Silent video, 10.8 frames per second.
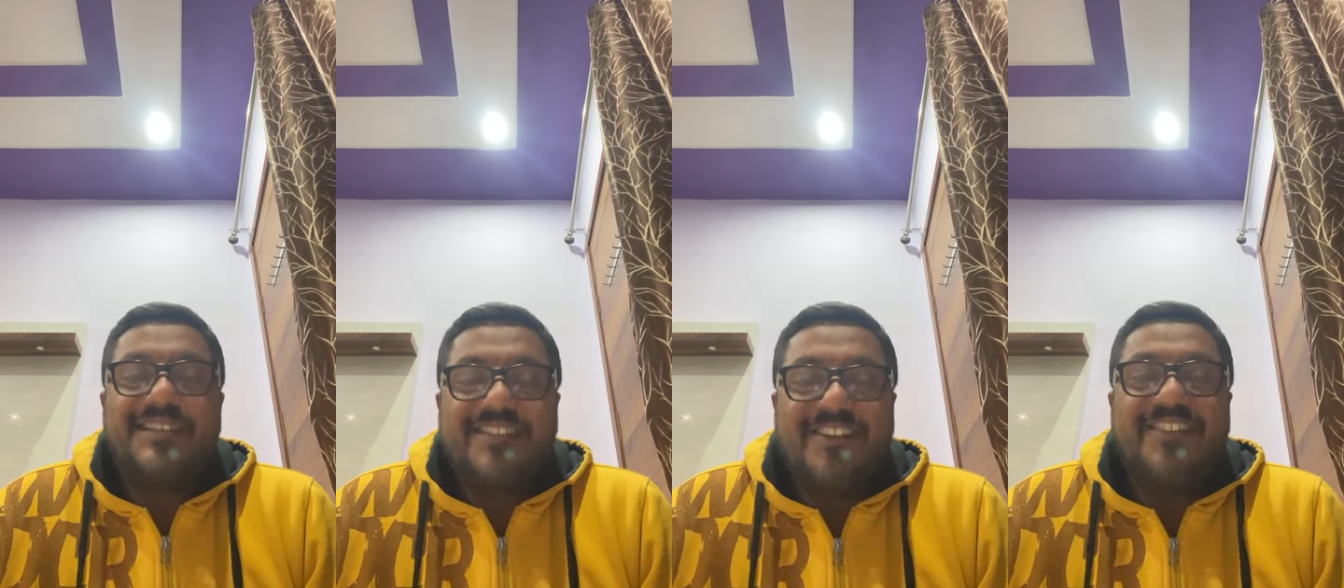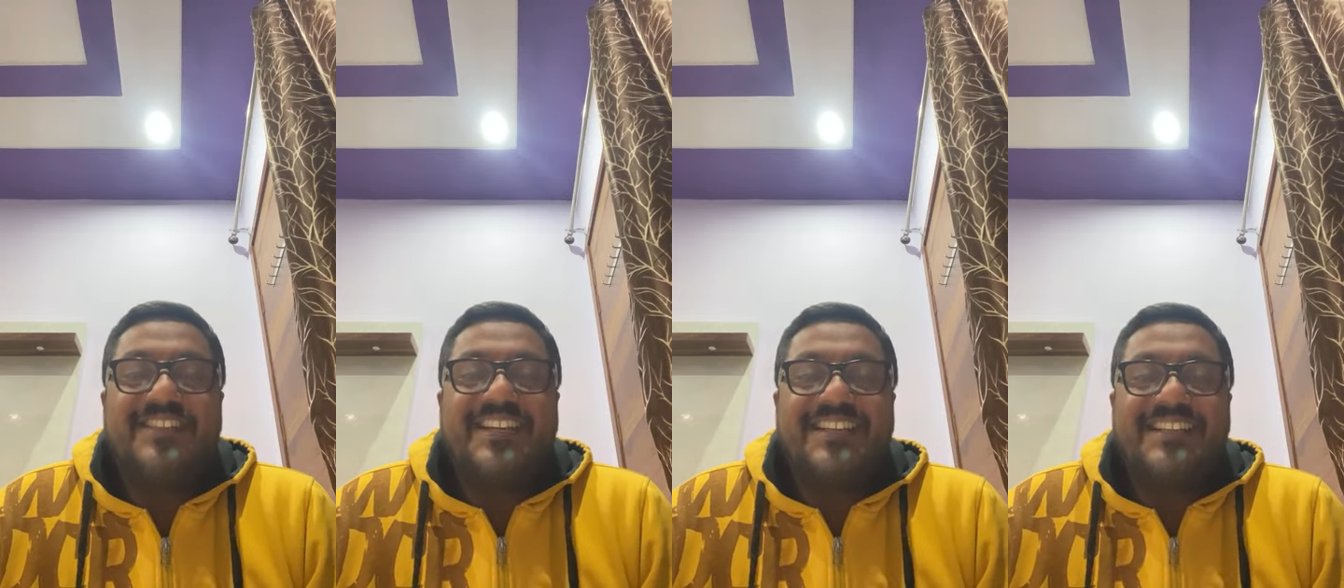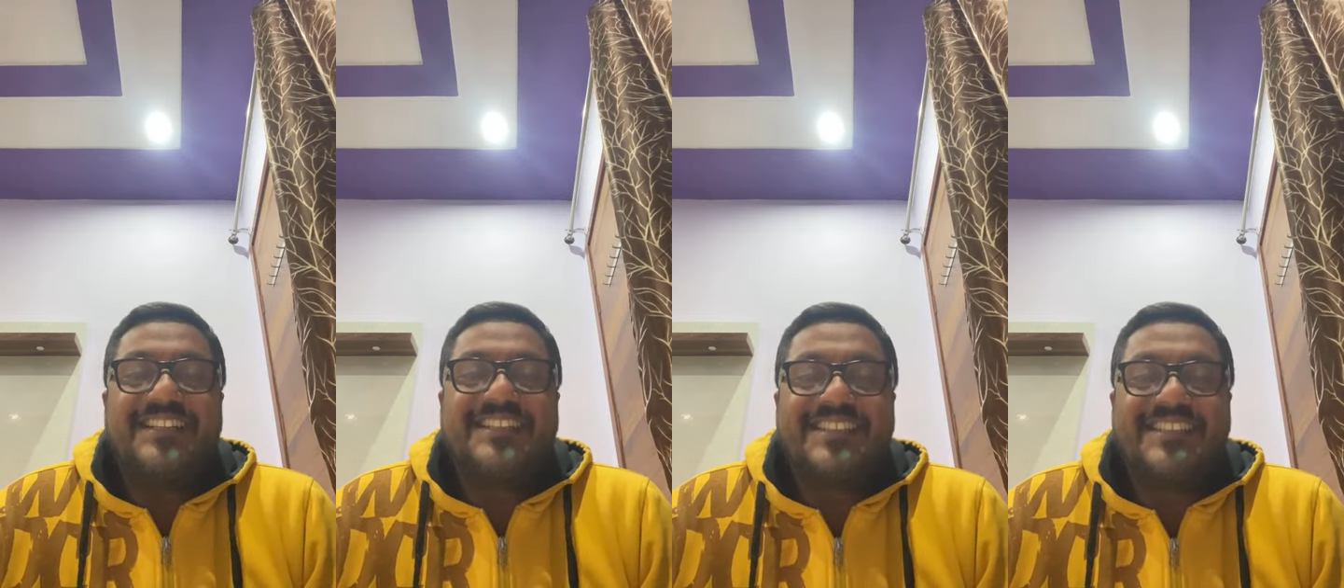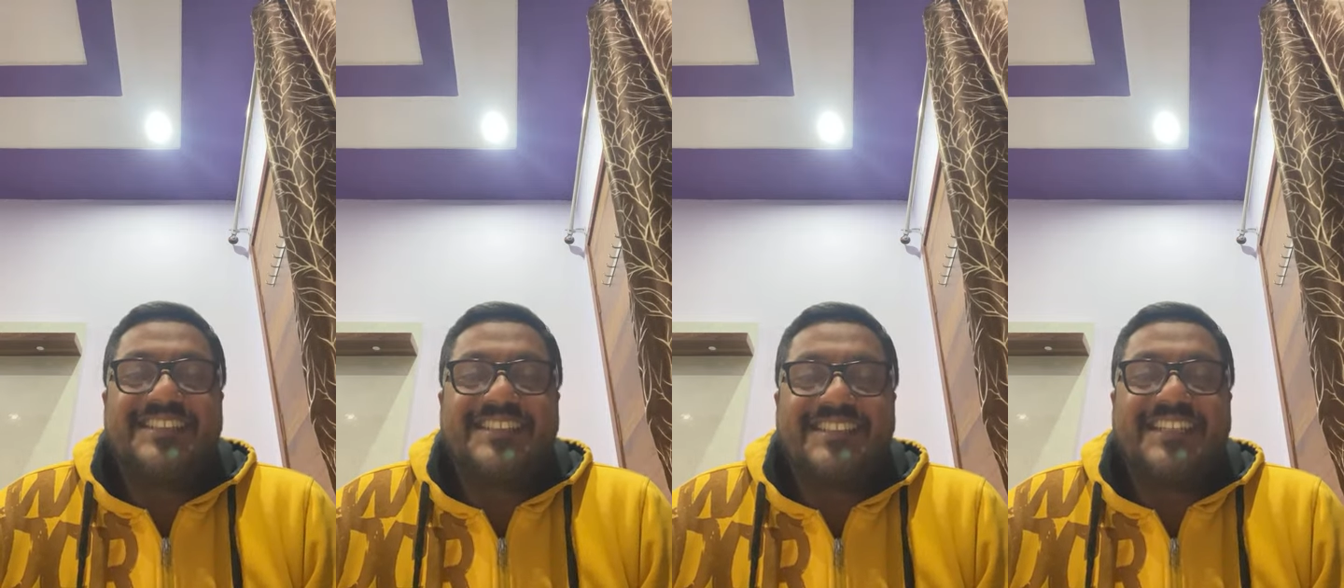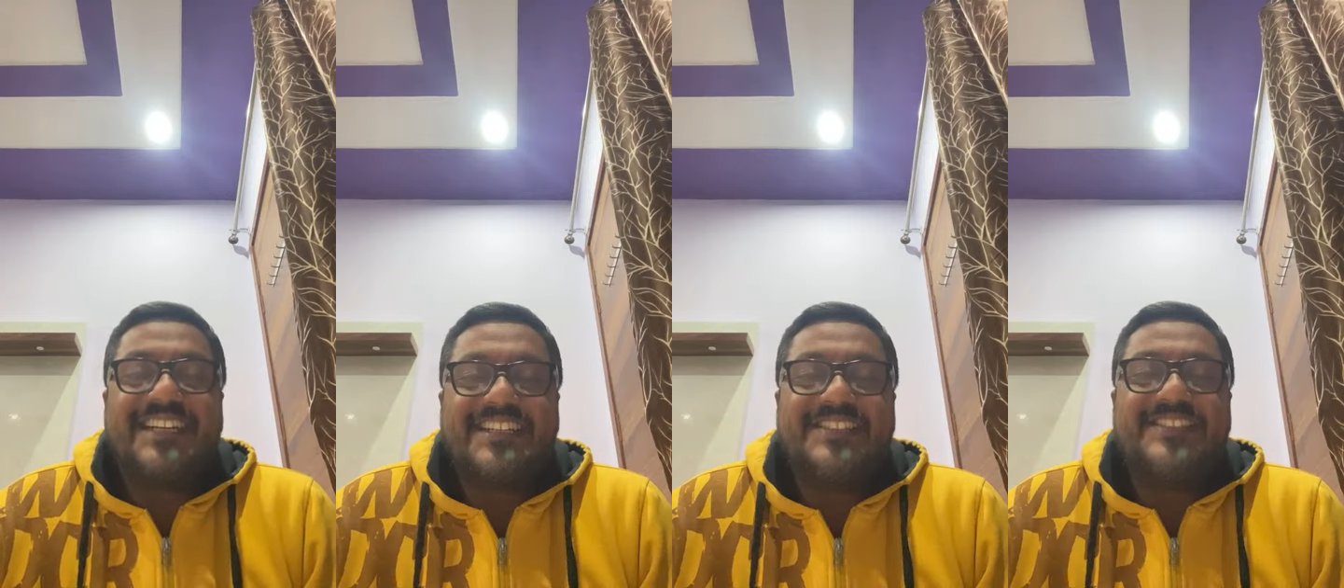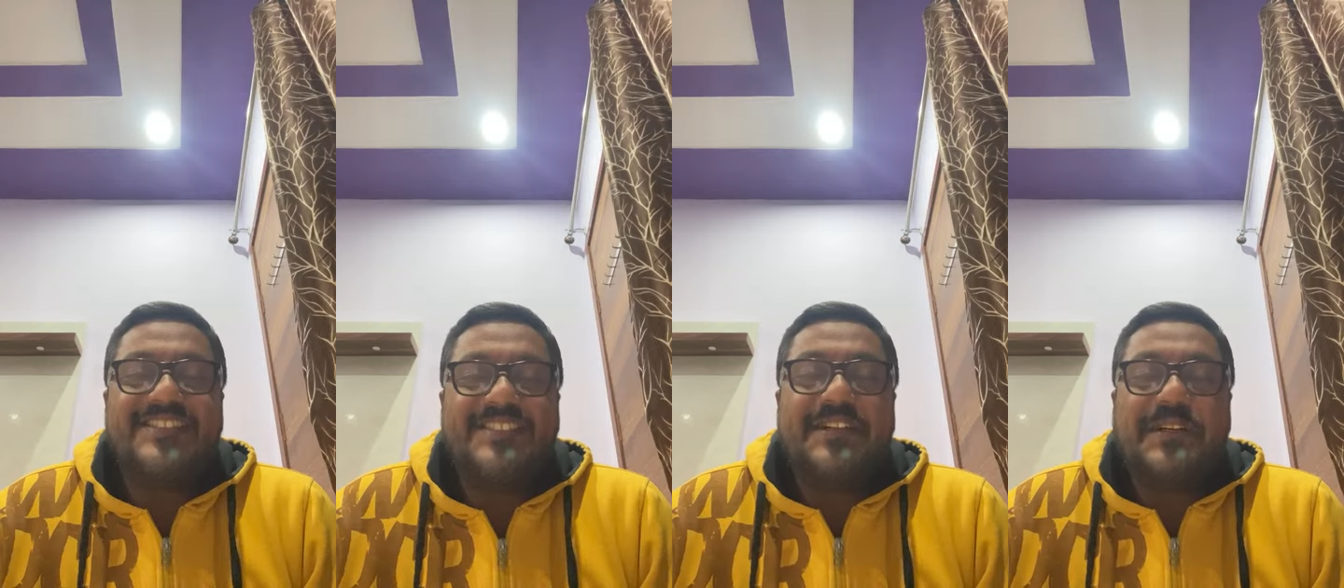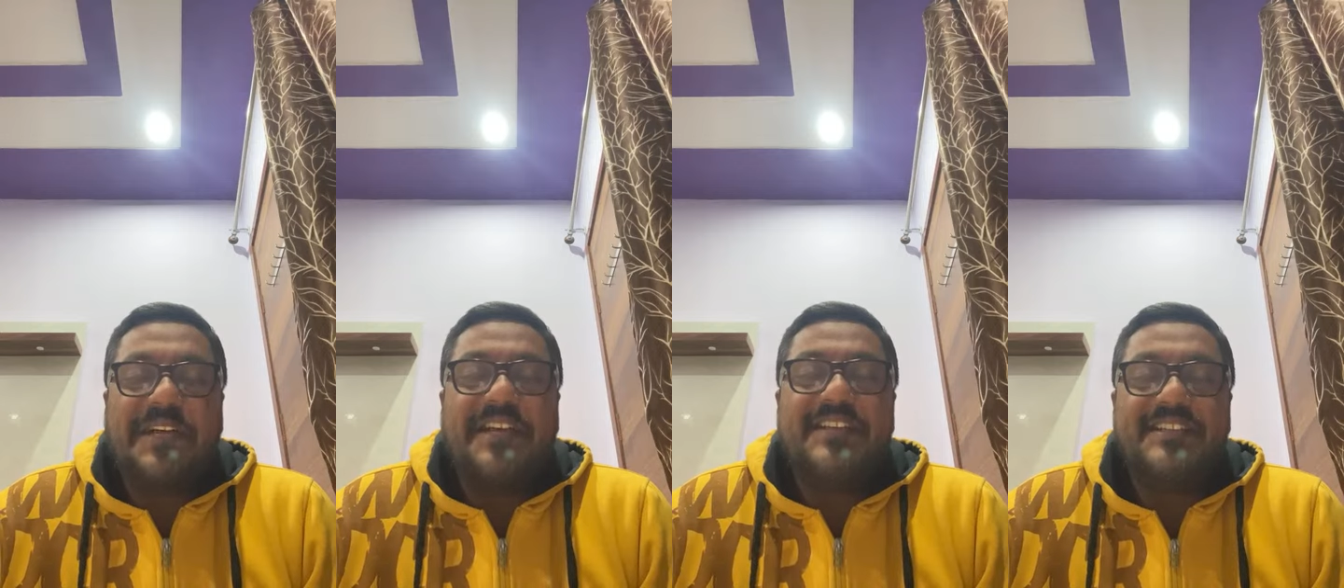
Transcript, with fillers: Good evening, Shikho. Okay.